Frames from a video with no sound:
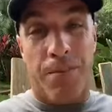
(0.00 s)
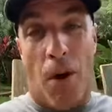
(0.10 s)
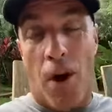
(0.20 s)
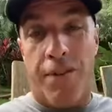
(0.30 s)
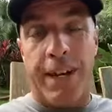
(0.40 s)
it is
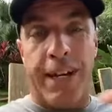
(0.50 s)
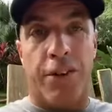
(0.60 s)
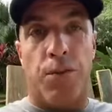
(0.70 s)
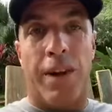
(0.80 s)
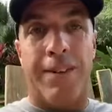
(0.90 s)
part of it.
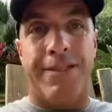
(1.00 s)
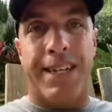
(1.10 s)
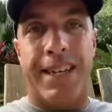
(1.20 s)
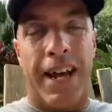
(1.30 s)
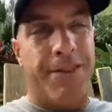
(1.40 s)
And it's what I've
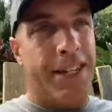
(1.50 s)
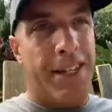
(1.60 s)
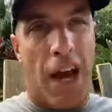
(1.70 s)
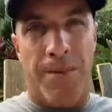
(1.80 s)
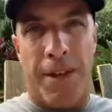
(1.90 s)
seen. I've
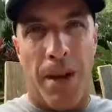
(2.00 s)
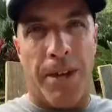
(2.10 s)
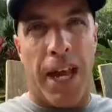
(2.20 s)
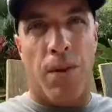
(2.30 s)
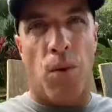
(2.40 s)
seen time and
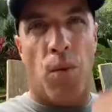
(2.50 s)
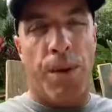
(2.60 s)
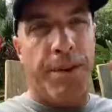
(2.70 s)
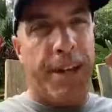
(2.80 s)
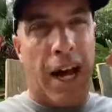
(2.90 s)
time again where
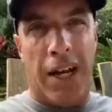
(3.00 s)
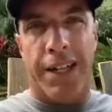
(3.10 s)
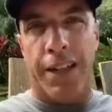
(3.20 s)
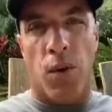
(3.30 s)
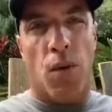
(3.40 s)
women
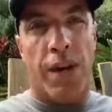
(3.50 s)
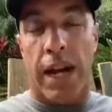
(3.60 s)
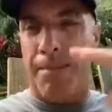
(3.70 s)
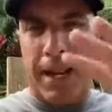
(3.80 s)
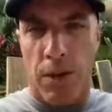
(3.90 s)
dial in their
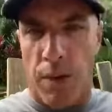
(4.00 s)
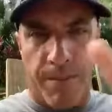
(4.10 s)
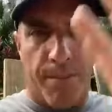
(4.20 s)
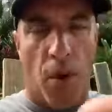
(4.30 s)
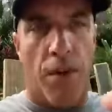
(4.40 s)
workout, men and
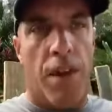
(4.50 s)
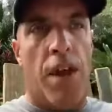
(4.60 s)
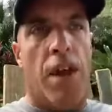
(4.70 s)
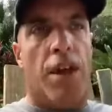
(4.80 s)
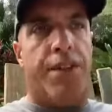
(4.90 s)
women both.
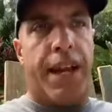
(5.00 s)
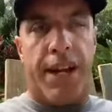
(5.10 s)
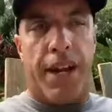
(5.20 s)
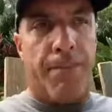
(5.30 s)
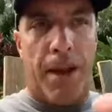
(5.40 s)

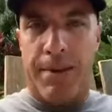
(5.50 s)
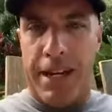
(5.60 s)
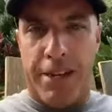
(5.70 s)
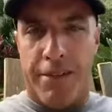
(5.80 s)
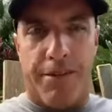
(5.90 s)
They, and I'm not
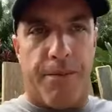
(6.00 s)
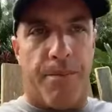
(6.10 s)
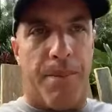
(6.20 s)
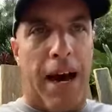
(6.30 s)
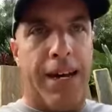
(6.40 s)
being
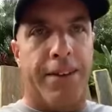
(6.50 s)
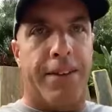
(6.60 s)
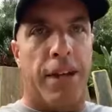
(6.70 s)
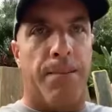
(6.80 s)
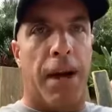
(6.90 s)

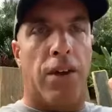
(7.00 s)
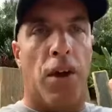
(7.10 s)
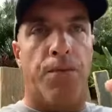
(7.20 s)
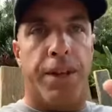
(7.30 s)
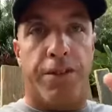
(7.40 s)
biased here by
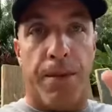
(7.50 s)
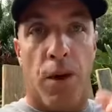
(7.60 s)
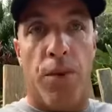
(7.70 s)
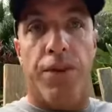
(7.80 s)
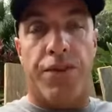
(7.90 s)
no means, but
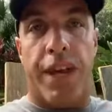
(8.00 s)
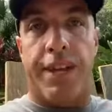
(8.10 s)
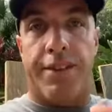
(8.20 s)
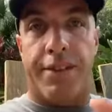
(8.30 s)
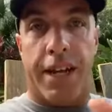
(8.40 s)
I will
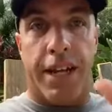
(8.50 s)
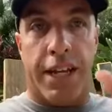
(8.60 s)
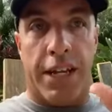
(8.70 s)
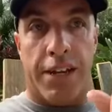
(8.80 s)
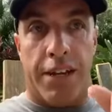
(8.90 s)
say is,
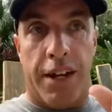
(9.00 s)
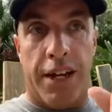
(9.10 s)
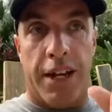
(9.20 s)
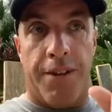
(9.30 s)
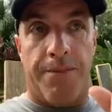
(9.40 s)
and in,
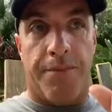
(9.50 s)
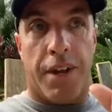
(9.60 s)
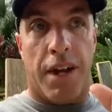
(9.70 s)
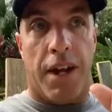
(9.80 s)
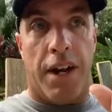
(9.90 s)
in a
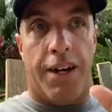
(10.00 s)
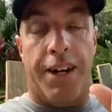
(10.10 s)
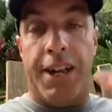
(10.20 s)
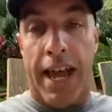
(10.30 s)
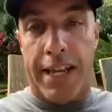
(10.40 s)
uh,
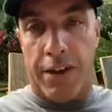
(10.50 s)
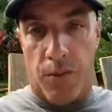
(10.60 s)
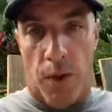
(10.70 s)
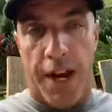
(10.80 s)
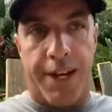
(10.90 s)
a
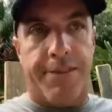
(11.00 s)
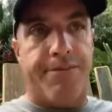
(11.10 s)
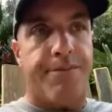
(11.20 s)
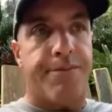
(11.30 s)
negative way